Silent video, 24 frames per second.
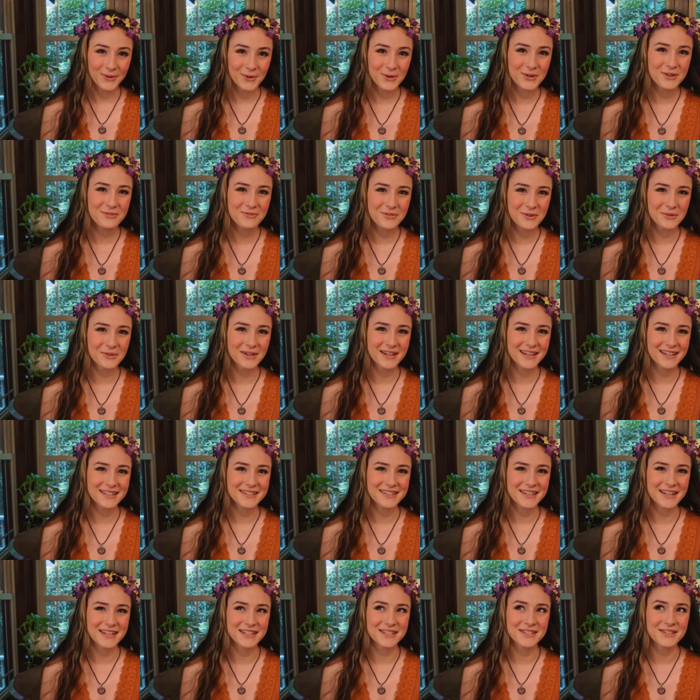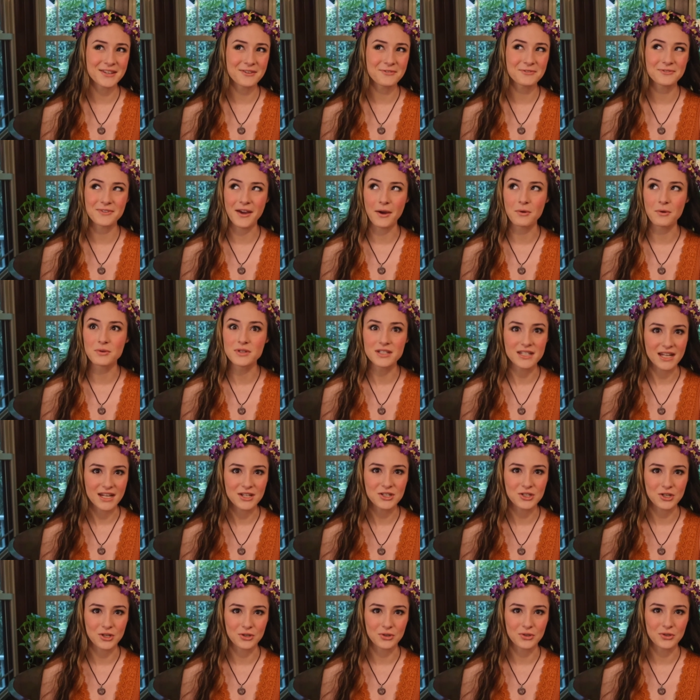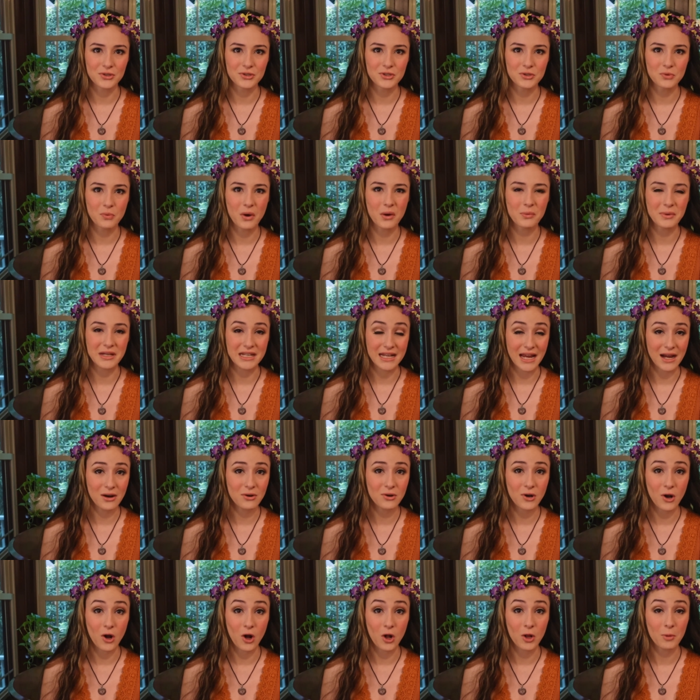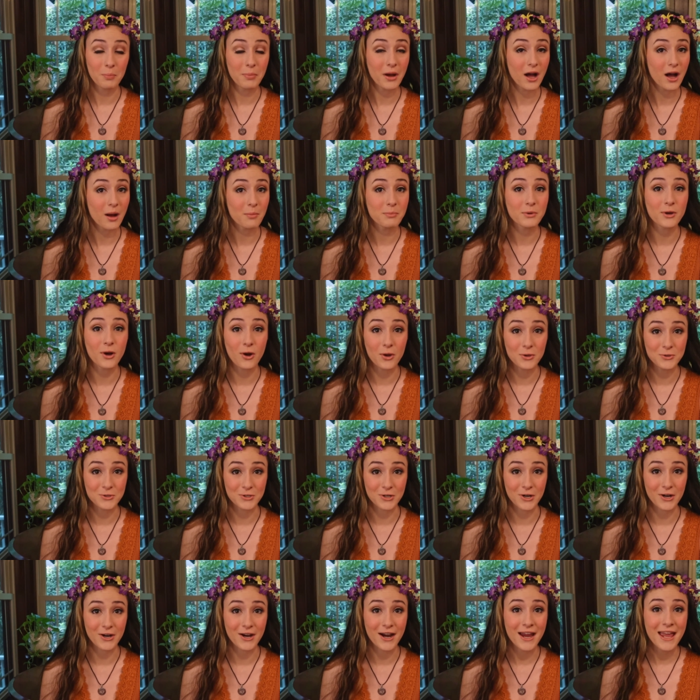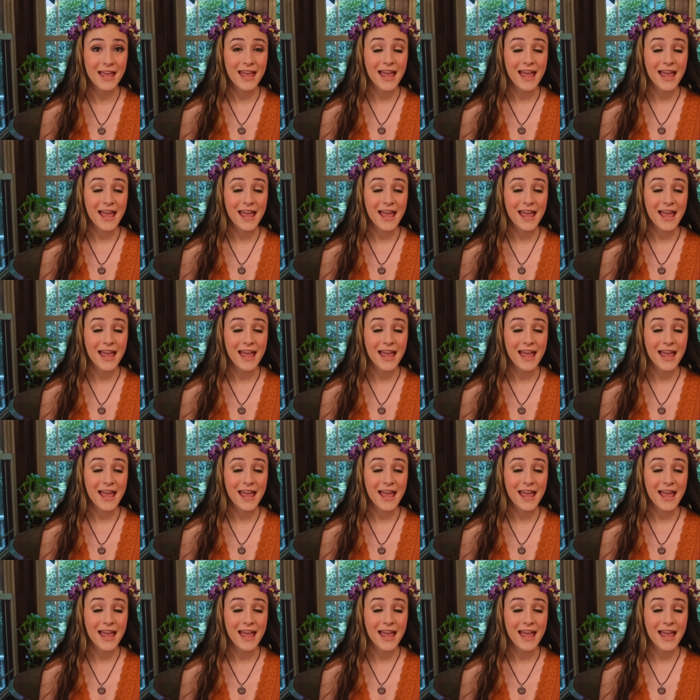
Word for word: Lord of the Rings is foundational to what we now call pop culture,